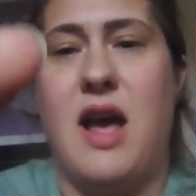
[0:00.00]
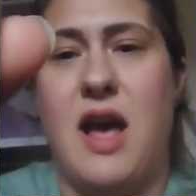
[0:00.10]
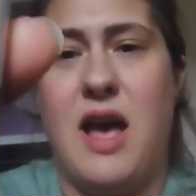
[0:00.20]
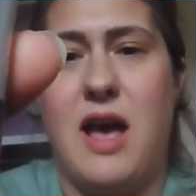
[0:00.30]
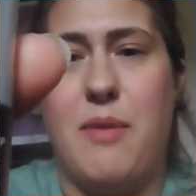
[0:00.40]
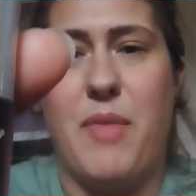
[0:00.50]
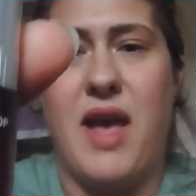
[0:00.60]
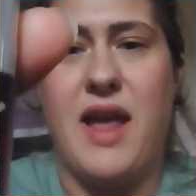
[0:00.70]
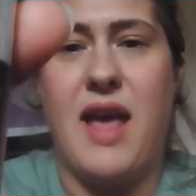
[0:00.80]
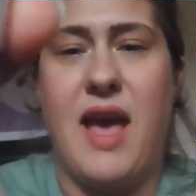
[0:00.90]

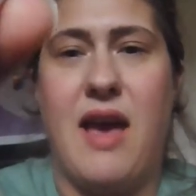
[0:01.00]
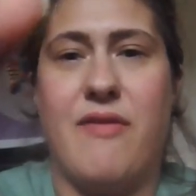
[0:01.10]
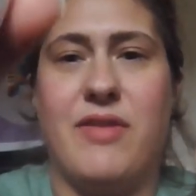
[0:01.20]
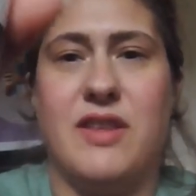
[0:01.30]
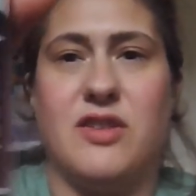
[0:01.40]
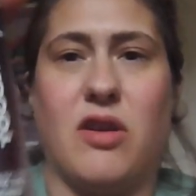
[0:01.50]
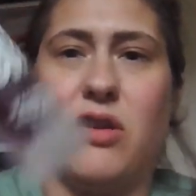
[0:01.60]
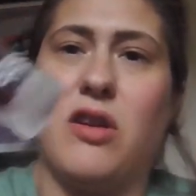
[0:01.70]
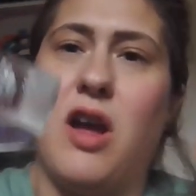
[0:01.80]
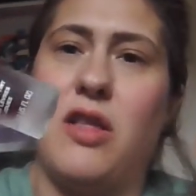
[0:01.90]
I have the
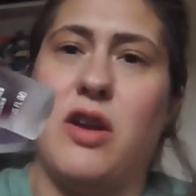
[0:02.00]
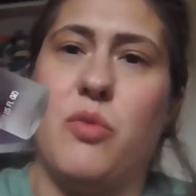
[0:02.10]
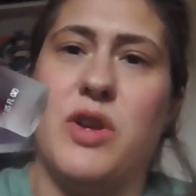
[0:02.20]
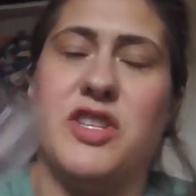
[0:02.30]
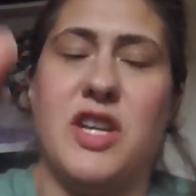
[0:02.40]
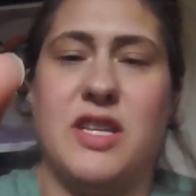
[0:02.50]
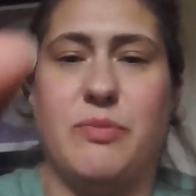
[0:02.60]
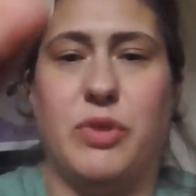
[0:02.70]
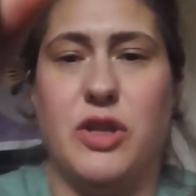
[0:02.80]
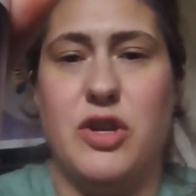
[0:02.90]
darker color, which is
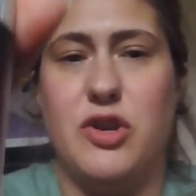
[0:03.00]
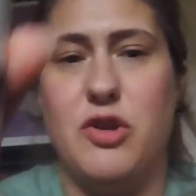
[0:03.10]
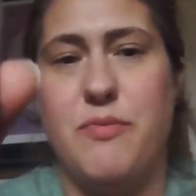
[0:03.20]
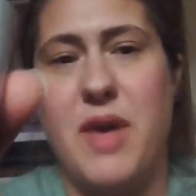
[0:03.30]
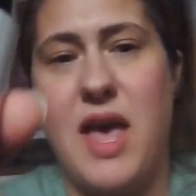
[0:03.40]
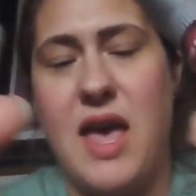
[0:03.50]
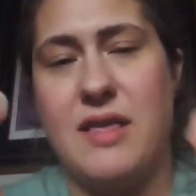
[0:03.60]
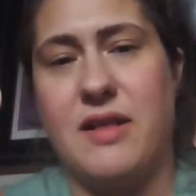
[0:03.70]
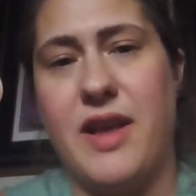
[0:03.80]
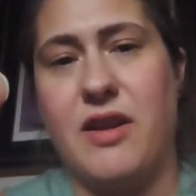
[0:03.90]
Bloom,
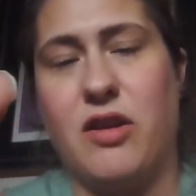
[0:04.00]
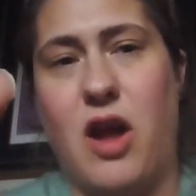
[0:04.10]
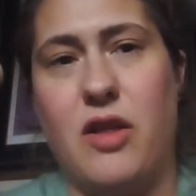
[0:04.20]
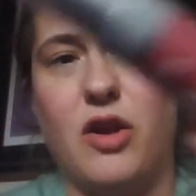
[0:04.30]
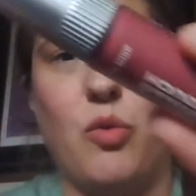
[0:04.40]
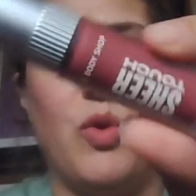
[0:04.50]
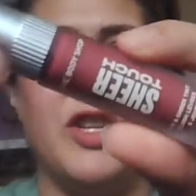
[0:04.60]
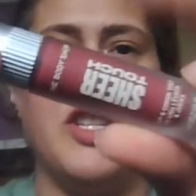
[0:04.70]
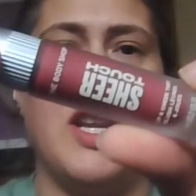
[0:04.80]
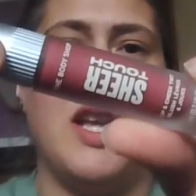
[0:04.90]
and the lighter color,
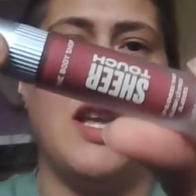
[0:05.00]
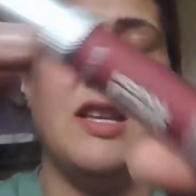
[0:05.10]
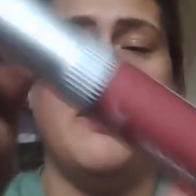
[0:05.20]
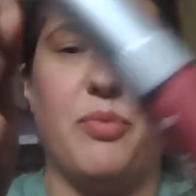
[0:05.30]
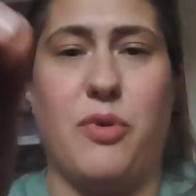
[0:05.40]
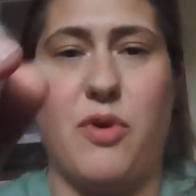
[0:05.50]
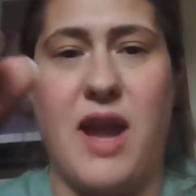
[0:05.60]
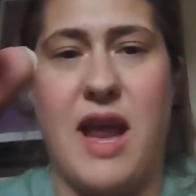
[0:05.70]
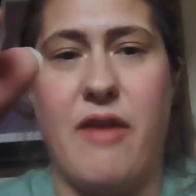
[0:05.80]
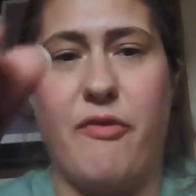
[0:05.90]
which is
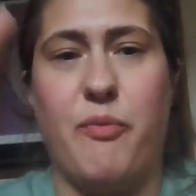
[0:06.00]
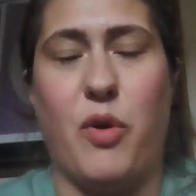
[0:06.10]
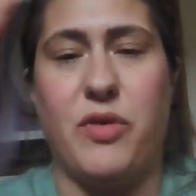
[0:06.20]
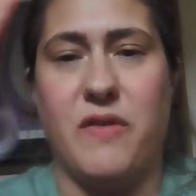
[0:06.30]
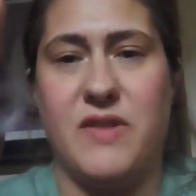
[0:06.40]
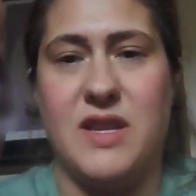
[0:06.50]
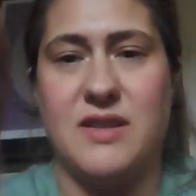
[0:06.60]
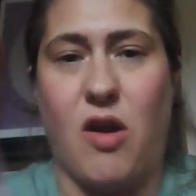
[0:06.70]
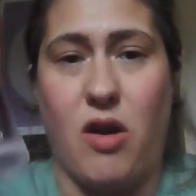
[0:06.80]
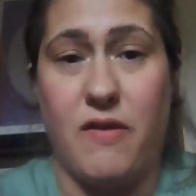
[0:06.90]
Brave. Both of these
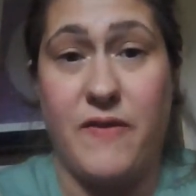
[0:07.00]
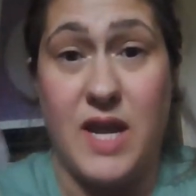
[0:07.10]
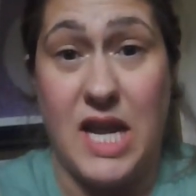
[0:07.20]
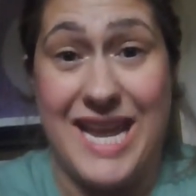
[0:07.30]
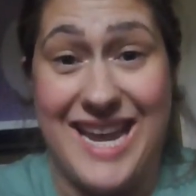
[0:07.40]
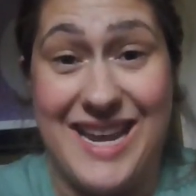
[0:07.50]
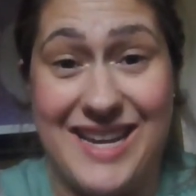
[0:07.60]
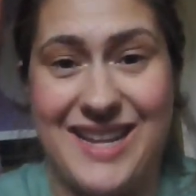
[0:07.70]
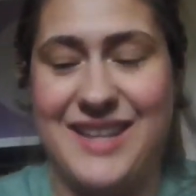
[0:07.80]
are vegan,